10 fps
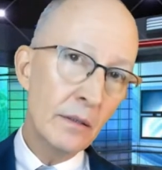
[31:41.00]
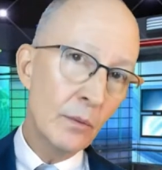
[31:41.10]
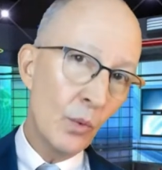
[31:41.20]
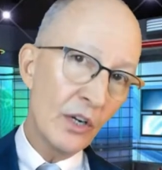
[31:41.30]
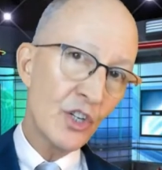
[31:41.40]

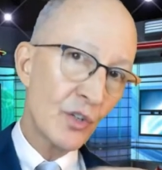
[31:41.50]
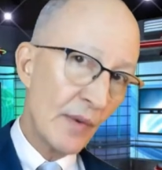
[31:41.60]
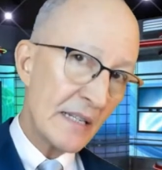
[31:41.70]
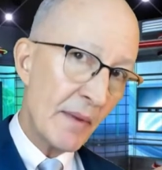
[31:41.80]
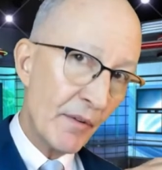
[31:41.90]
watch the
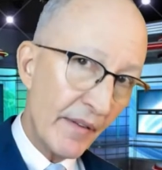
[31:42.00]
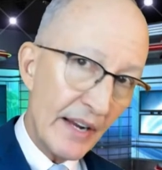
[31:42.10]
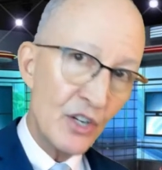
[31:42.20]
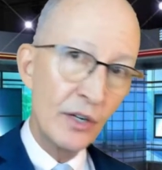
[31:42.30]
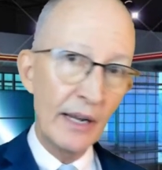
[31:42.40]
resume
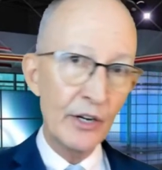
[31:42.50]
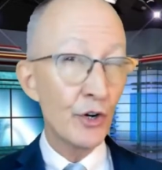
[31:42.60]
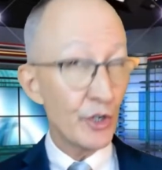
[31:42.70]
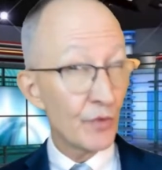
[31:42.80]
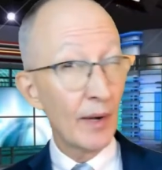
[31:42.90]
renovation lecture, you
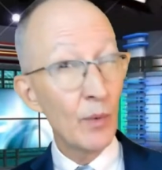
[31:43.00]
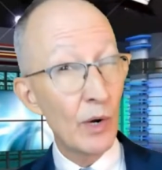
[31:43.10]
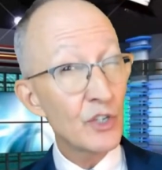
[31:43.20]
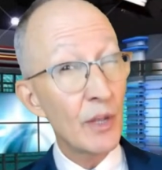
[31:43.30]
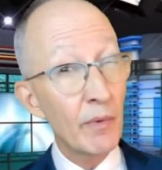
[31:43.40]
should really
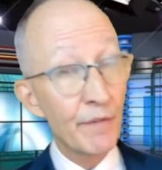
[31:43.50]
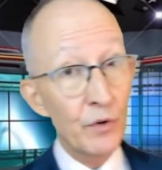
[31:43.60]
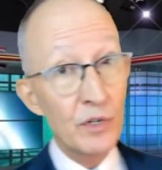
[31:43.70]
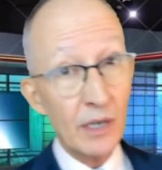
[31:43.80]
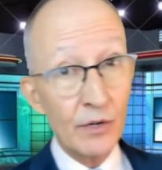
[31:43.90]
watch that one
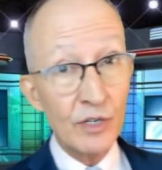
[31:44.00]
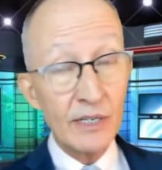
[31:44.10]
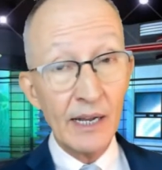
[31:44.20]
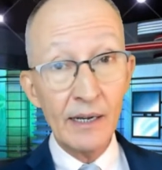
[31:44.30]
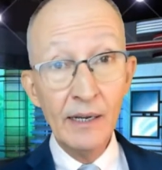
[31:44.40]
first to
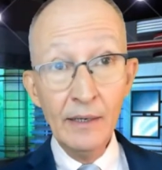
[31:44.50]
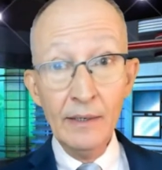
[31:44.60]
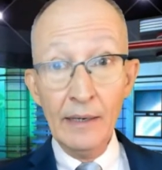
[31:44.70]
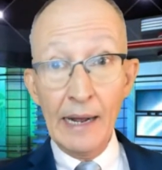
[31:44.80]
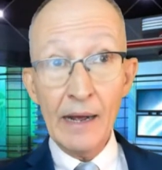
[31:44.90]
understand
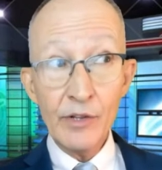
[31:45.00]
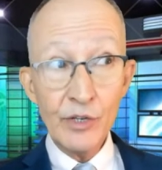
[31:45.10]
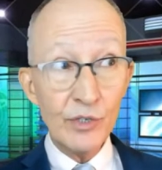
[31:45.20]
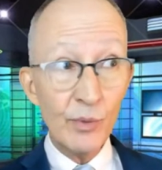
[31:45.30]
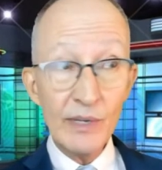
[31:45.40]
how you
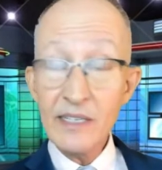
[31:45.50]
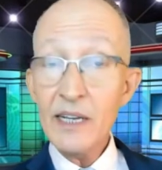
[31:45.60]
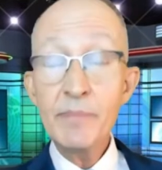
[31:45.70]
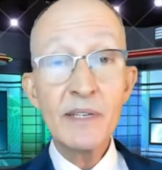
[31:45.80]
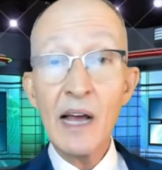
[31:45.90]
do a
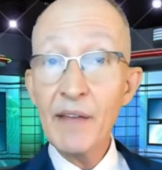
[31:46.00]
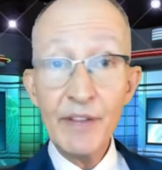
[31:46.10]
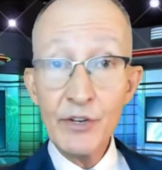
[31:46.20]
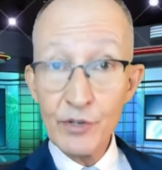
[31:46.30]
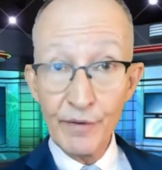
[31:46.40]
deep dive
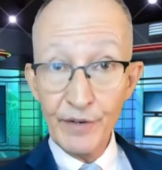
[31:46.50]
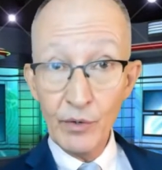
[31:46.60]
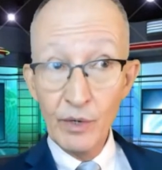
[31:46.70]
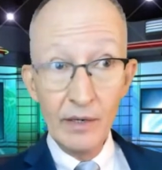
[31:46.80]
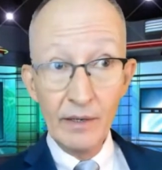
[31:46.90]

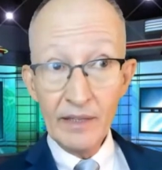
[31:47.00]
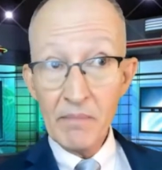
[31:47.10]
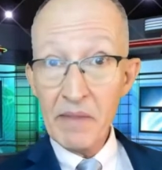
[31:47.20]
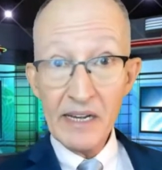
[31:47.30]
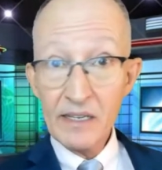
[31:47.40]
interview that
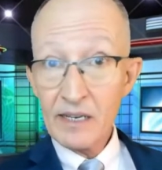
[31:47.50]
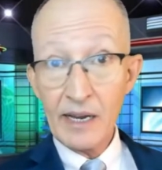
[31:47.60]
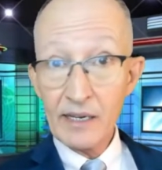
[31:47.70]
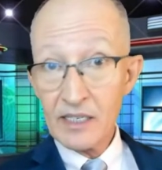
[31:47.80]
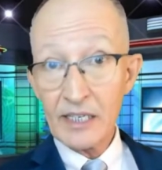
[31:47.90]
may
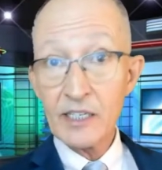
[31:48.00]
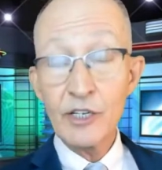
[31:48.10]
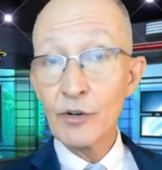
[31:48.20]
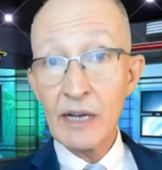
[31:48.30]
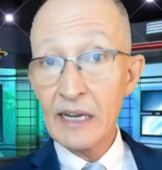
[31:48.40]
take 60
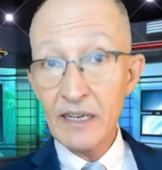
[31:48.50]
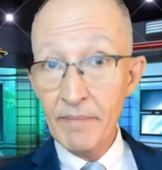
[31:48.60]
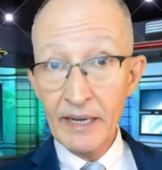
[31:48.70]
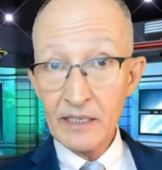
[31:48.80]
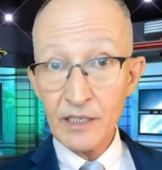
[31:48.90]
or 90
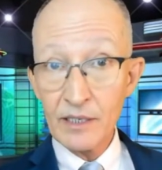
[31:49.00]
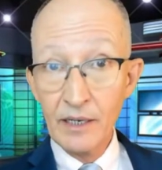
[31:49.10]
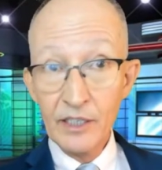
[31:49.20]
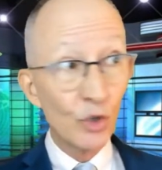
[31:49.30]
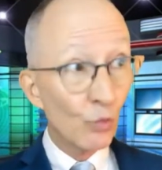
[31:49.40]
minutes
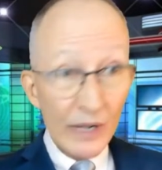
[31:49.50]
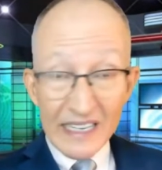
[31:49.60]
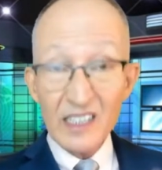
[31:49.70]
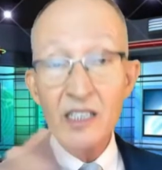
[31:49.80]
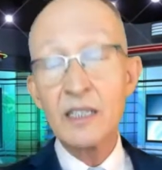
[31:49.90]
to
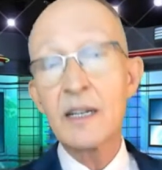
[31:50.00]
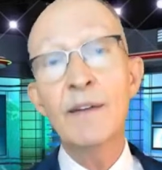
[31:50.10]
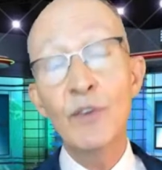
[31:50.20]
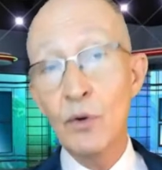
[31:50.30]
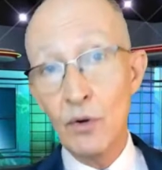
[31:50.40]

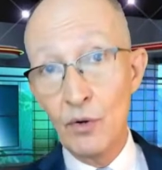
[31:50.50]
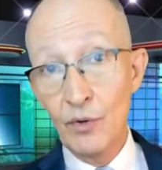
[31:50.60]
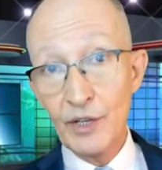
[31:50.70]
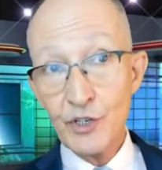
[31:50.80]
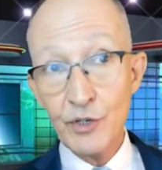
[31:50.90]
rediscover all
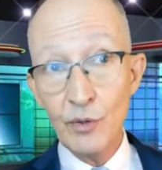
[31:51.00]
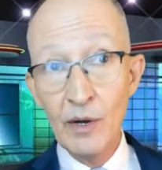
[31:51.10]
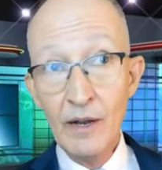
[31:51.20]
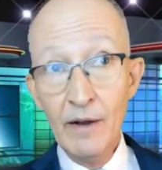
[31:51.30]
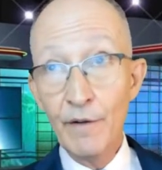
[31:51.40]
that you
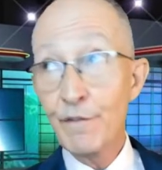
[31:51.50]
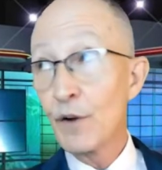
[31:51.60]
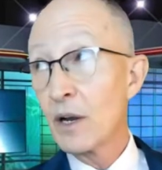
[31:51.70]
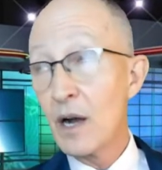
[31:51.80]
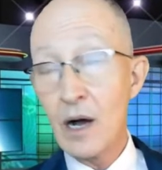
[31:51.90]

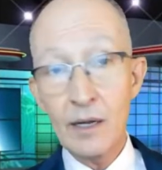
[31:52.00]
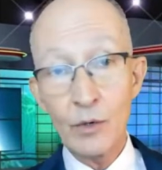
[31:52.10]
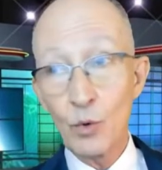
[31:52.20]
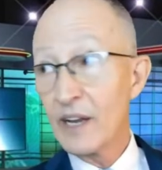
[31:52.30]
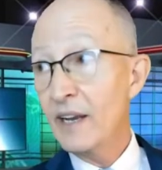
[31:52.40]
forgot
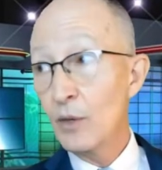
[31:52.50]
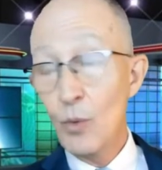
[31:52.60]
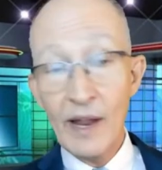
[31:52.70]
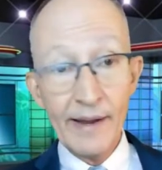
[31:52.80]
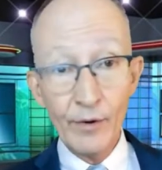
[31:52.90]
or hid
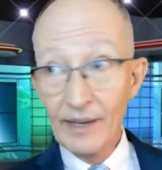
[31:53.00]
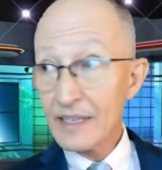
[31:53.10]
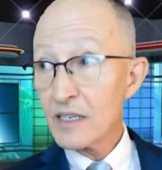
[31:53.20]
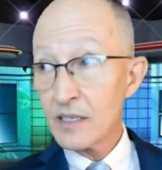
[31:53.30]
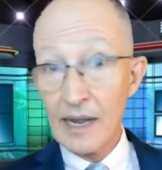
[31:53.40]
away or let
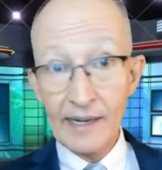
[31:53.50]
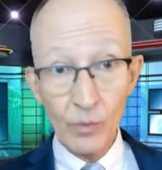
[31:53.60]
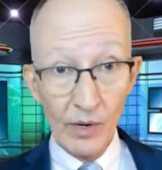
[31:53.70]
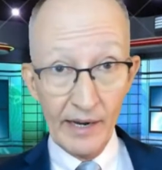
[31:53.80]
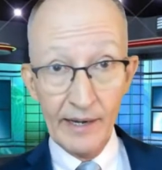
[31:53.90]
slide
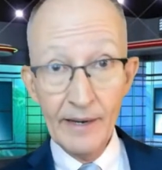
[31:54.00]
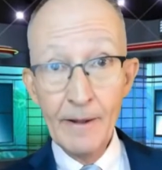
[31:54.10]
away